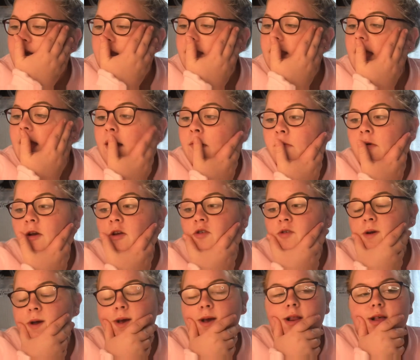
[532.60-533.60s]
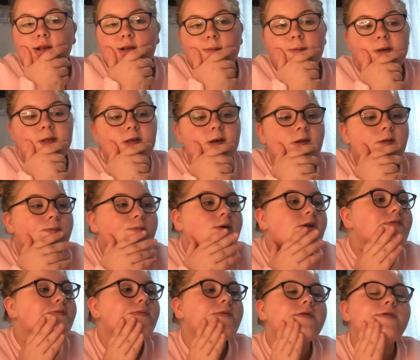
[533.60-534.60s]
yeah, I'm going to try and get this up as soon as
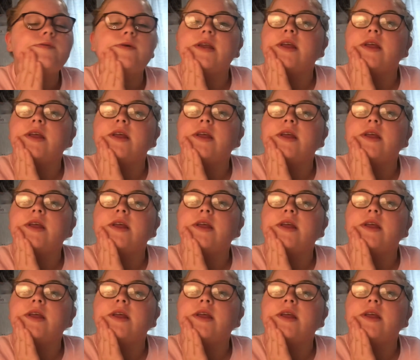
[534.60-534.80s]
possible.